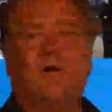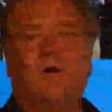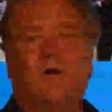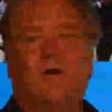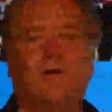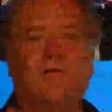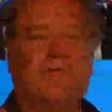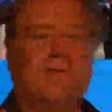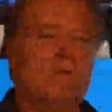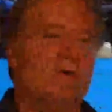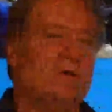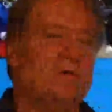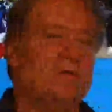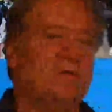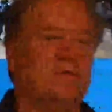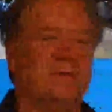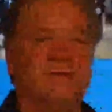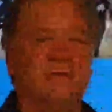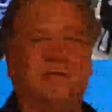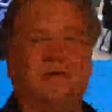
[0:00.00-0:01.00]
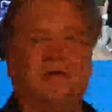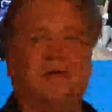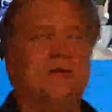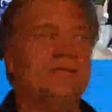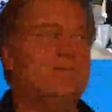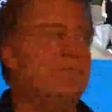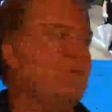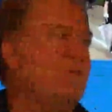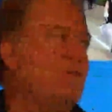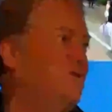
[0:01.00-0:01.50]
all of Wall Street,
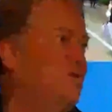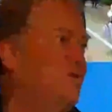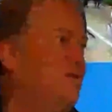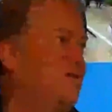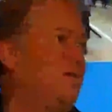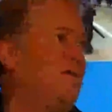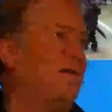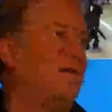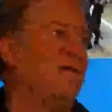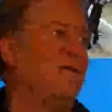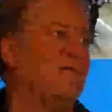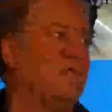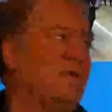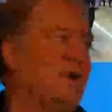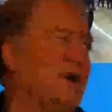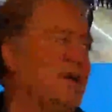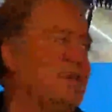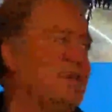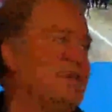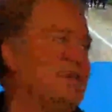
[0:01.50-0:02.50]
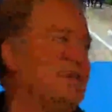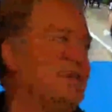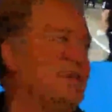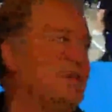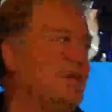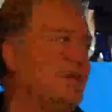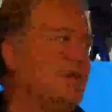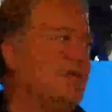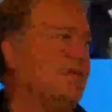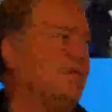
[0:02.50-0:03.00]
all of New York, all of
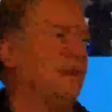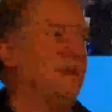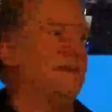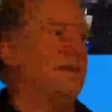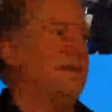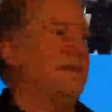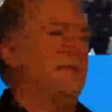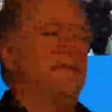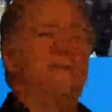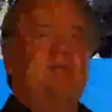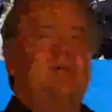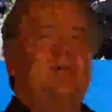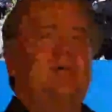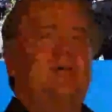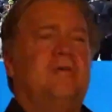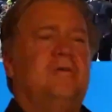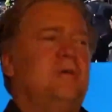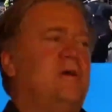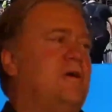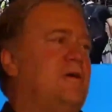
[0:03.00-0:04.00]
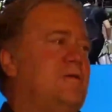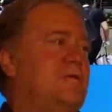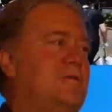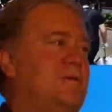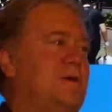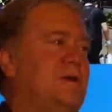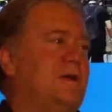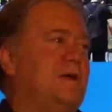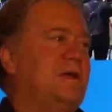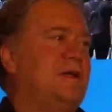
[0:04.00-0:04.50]
Washington, all of London, oh no.
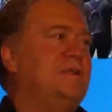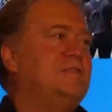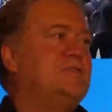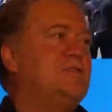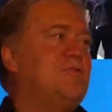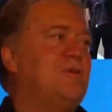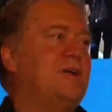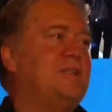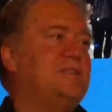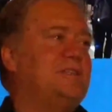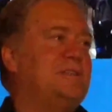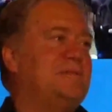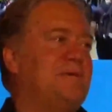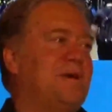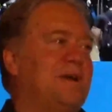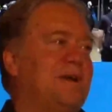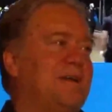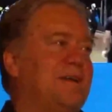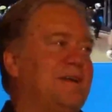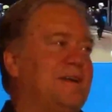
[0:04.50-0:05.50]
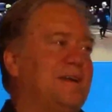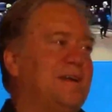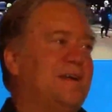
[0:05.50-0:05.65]
He's crazy, man.